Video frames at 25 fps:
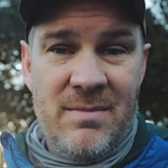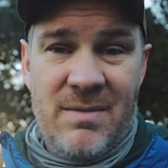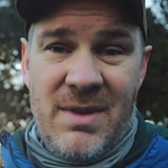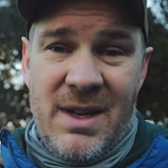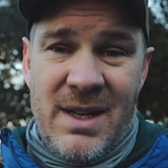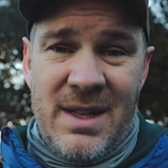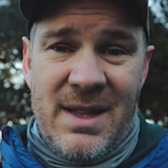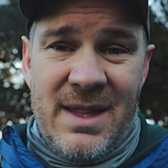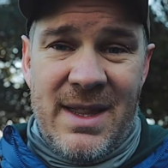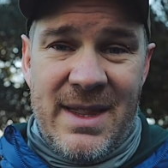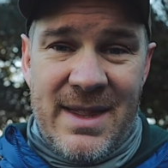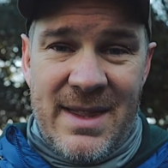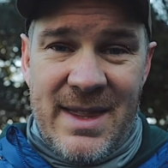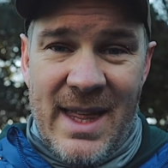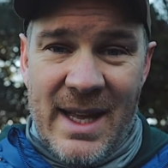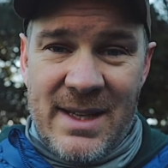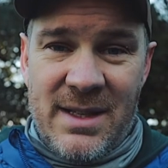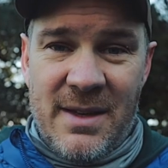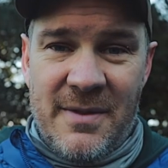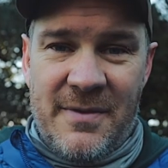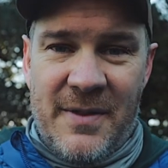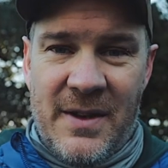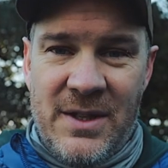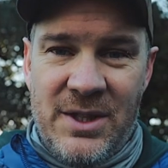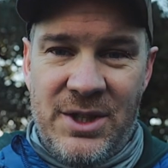And that's
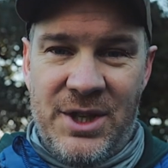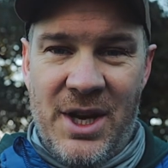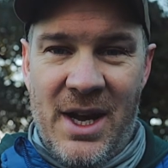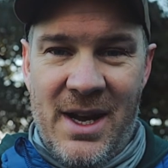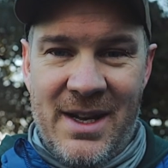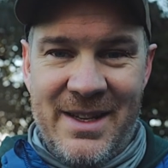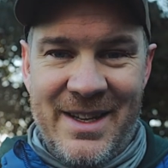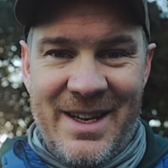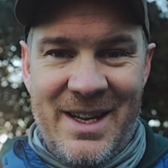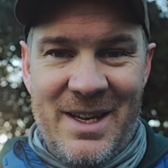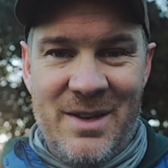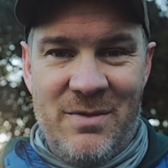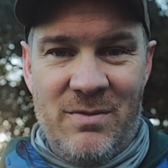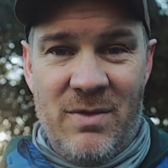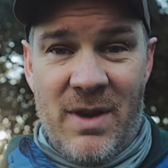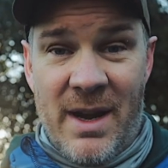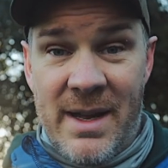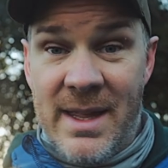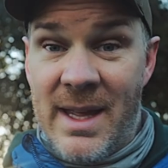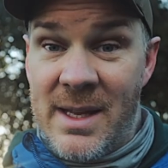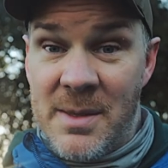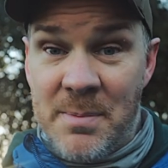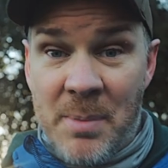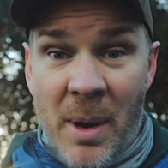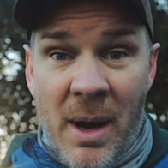a fun journey,
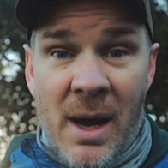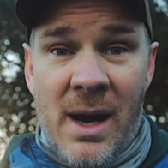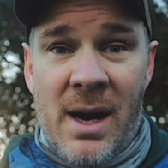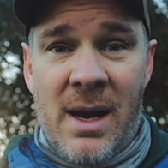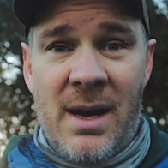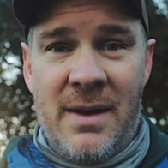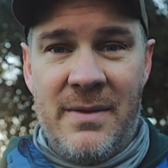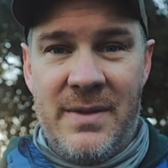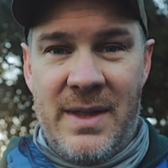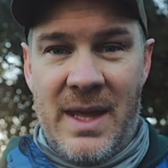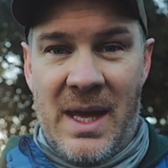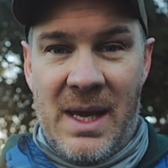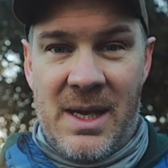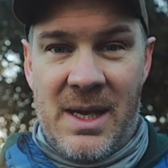right? That's part of the